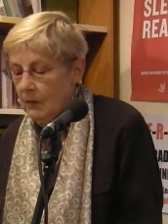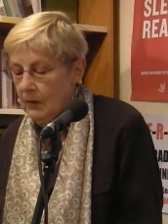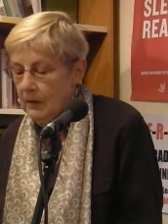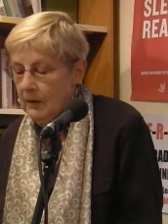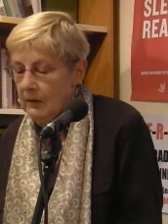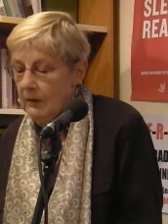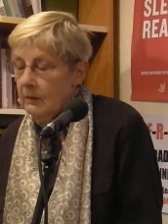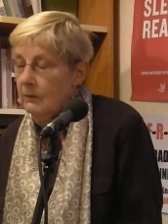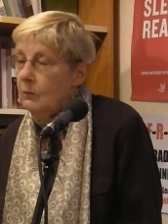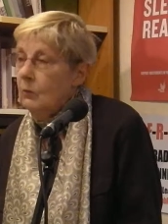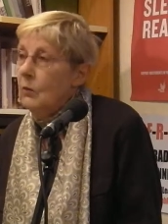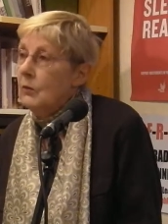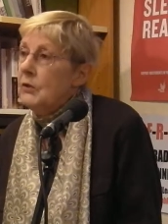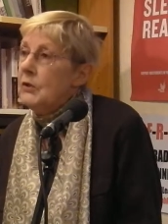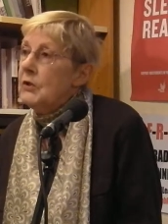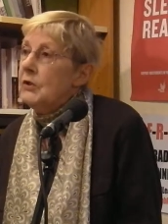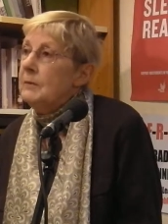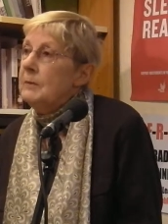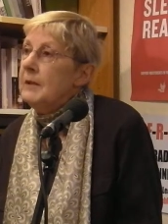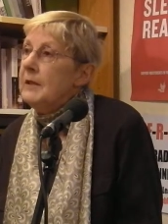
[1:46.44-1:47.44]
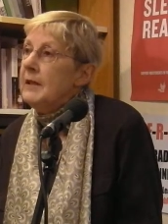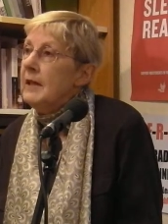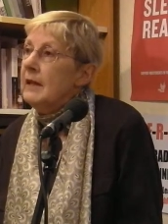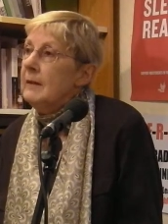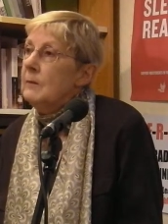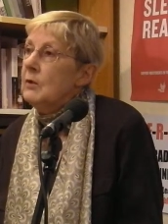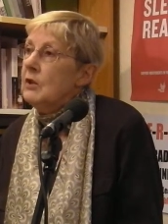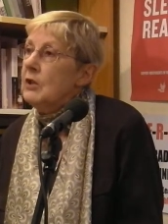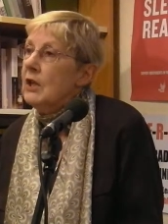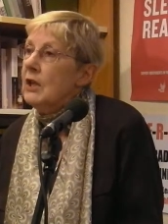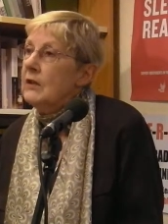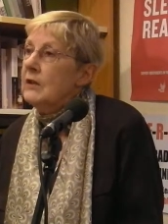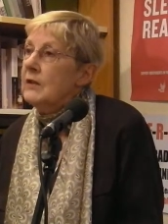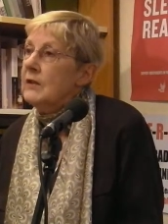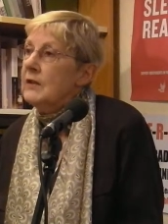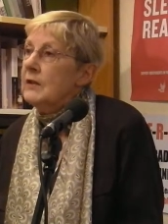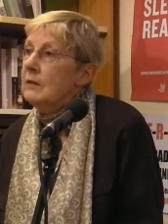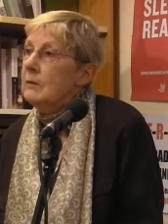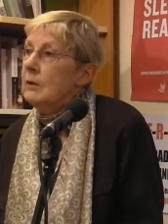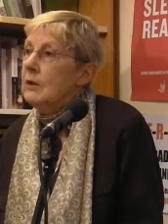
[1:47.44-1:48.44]
he wanted to meet Hamish
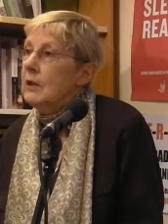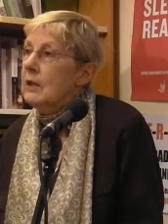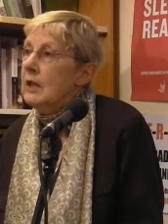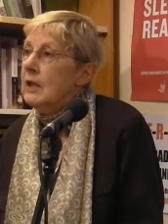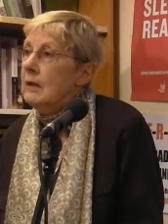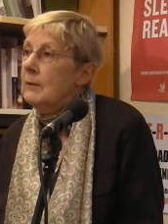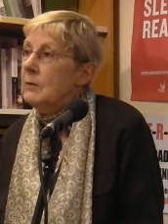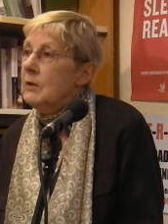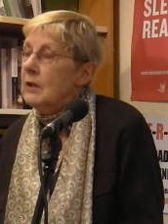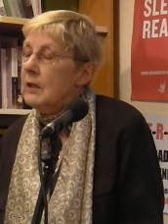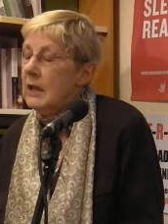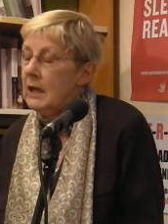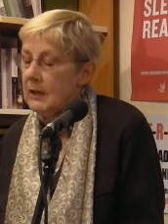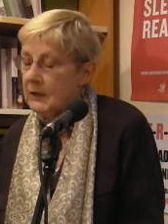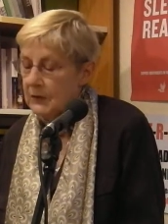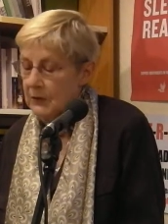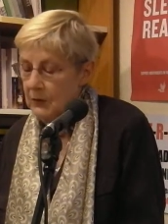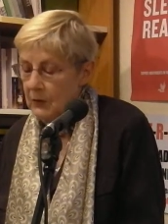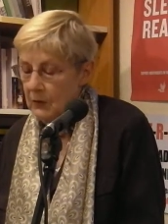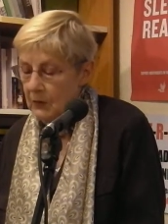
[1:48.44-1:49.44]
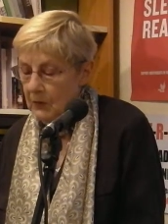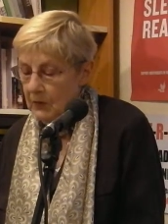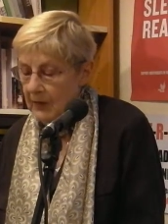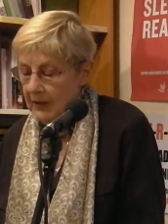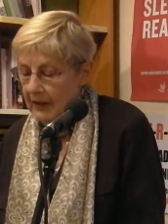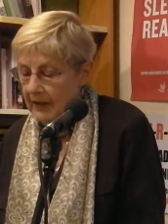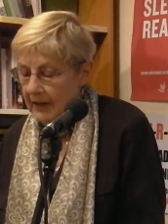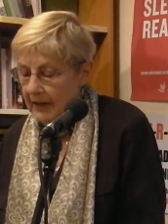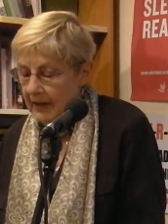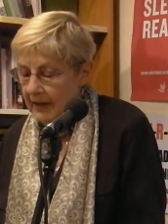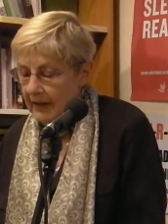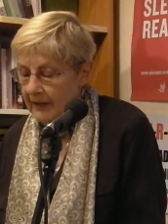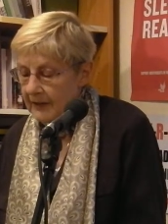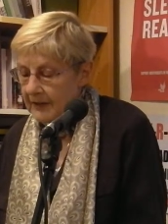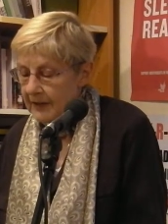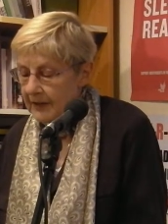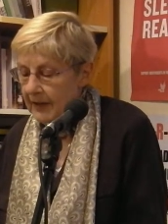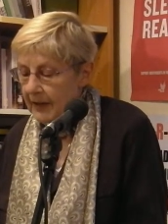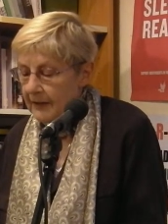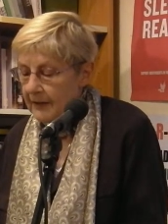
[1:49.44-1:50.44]
Henderson when he came to Glasgow, and
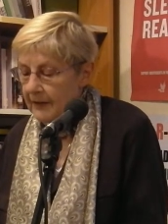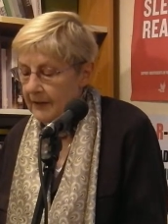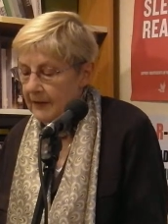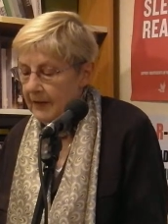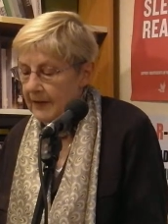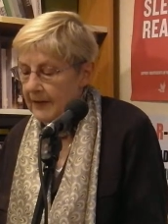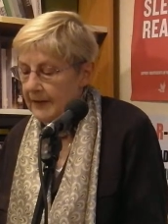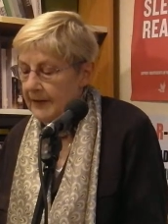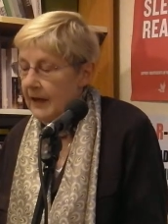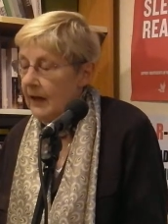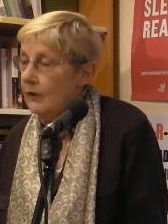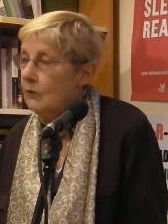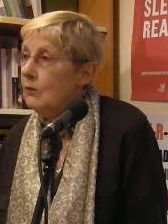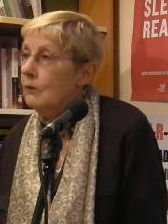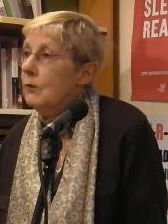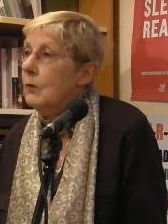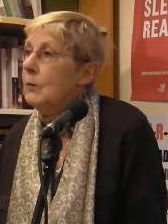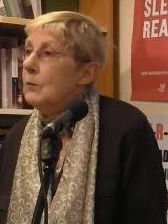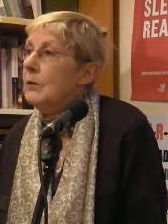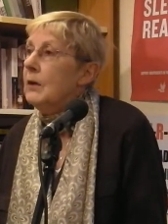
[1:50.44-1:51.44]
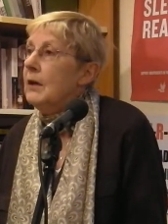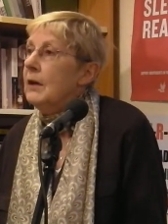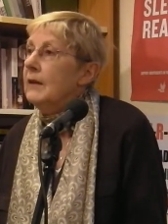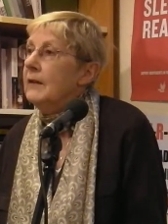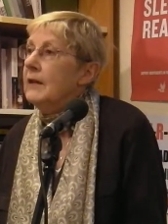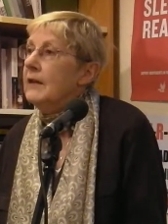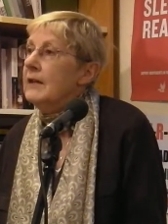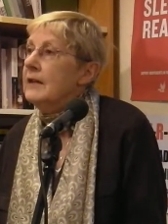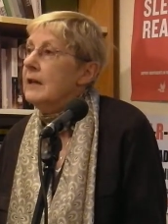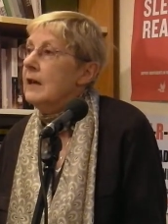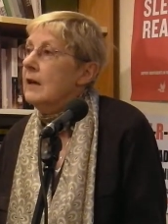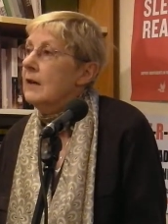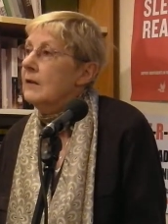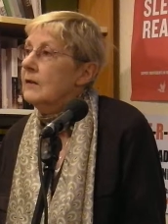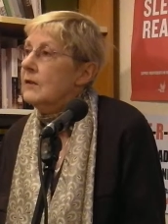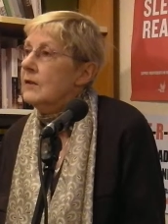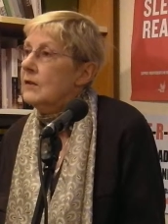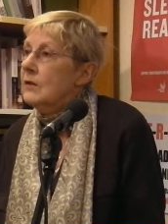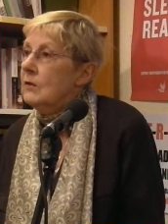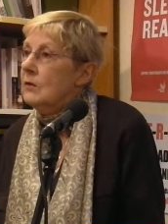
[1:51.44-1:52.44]
together they sang Rivonia and they
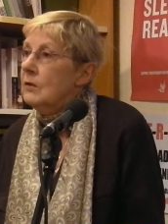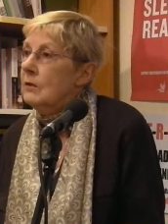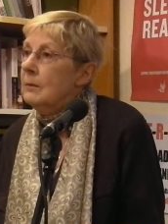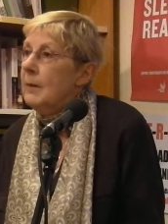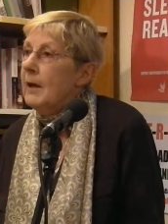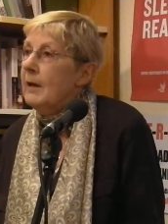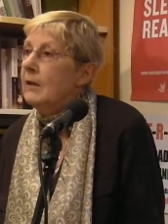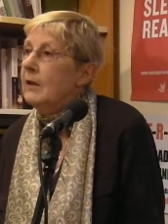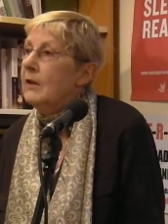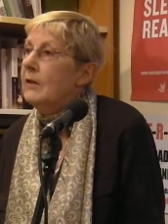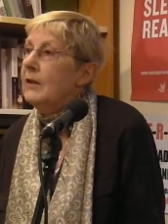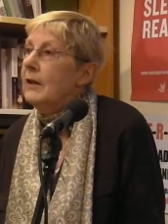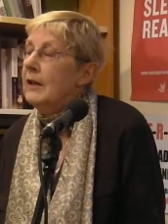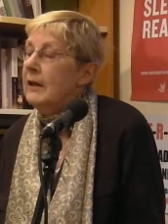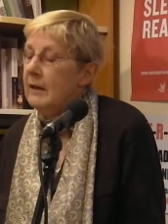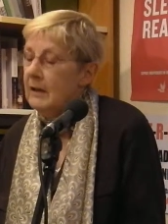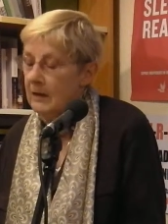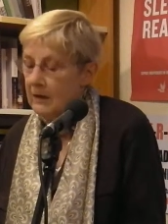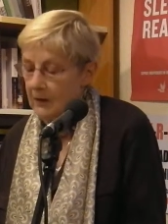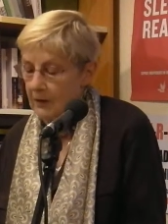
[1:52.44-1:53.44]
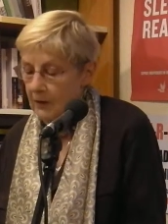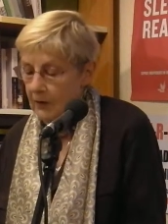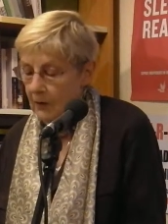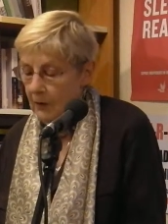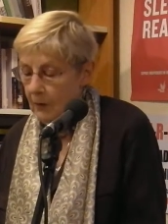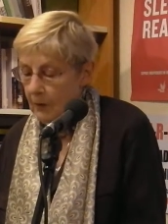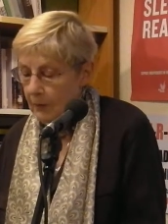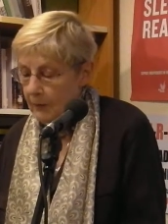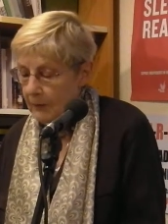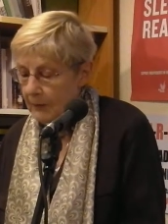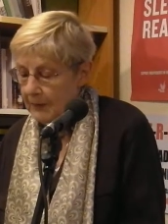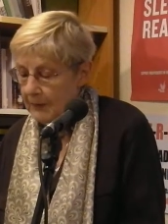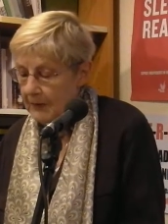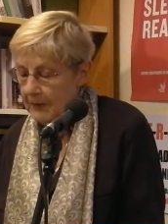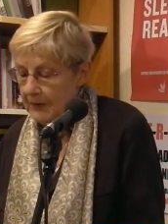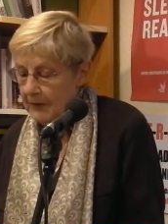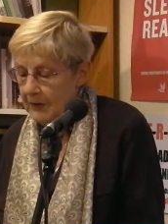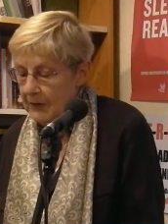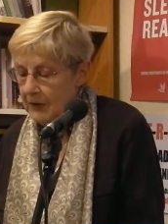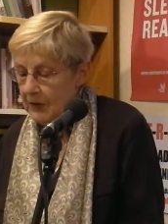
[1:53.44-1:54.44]
danced on the balcony of the
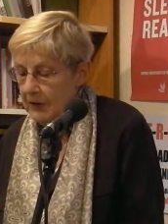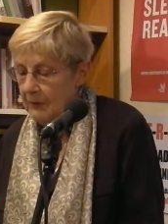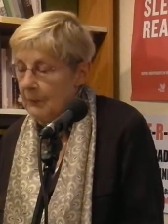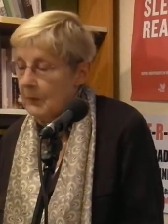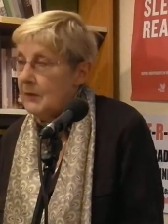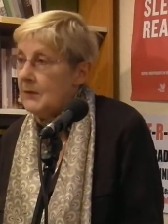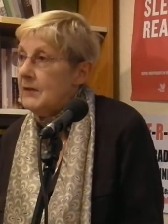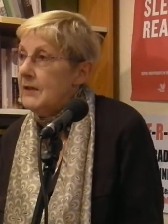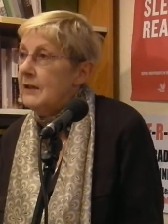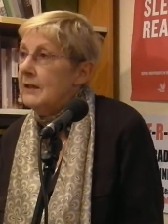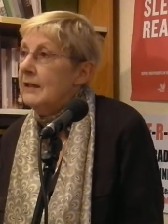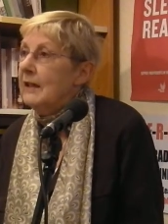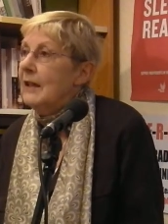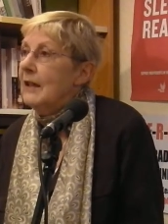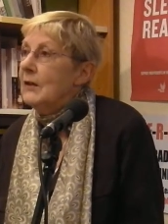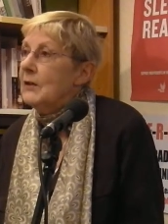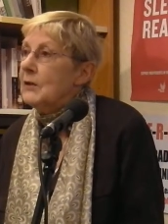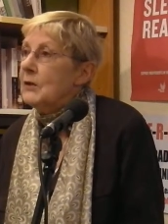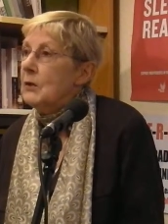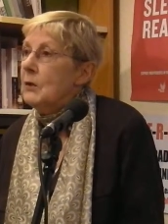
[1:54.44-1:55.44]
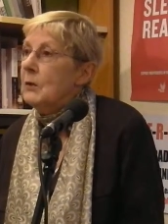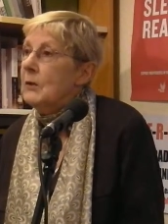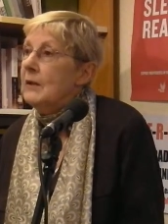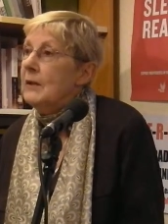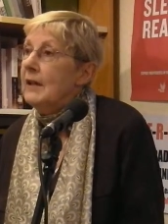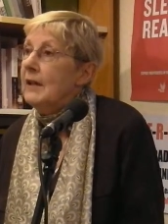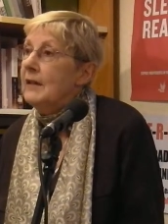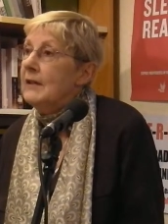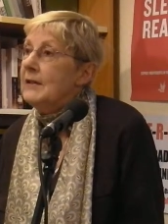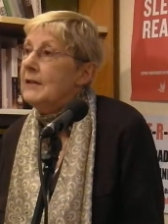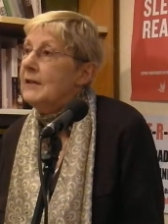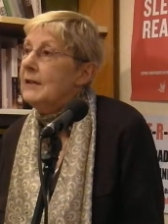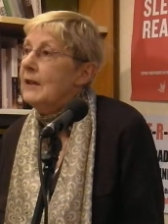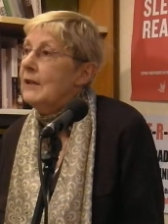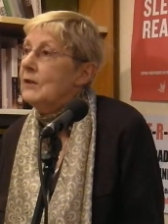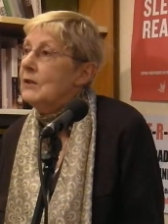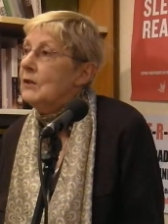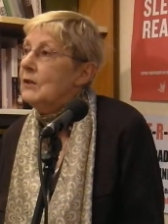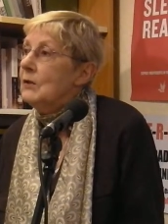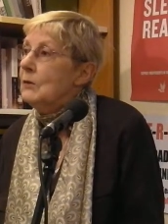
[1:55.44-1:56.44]
City Chambers in Glasgow in
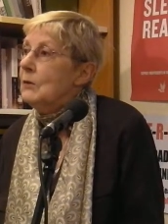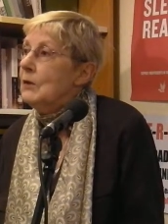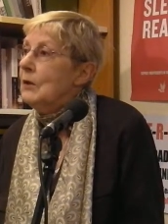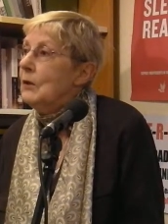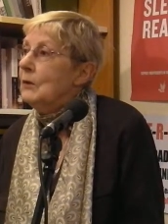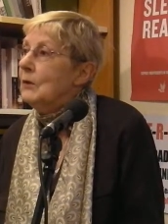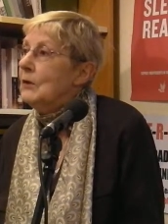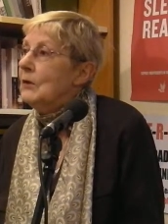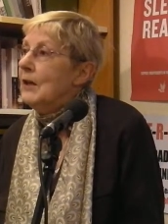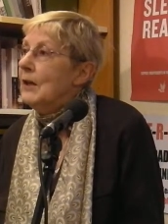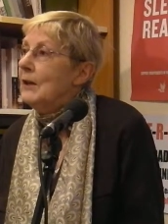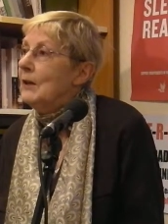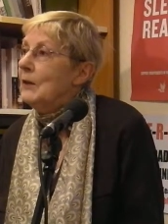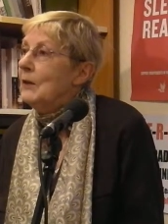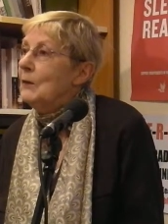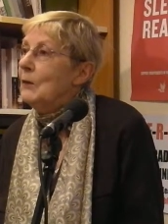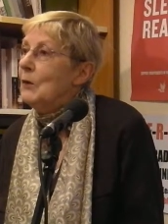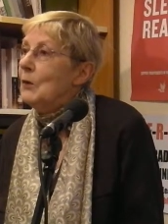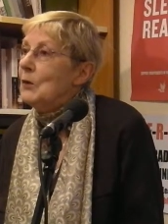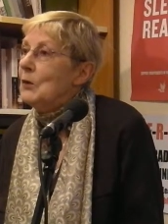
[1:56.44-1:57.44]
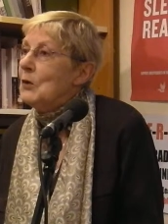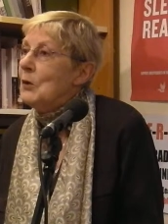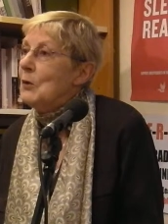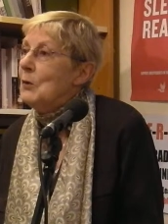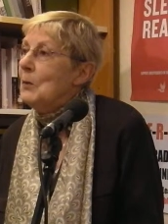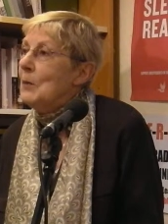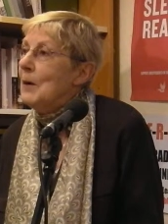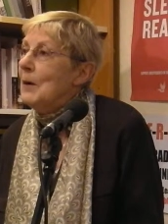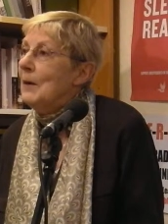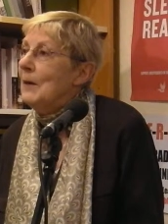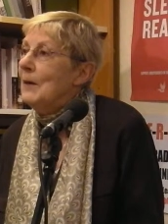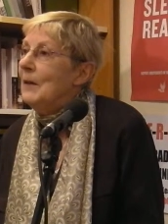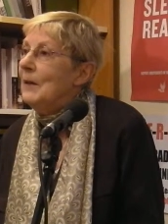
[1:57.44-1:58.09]
1993 on the 9th of October.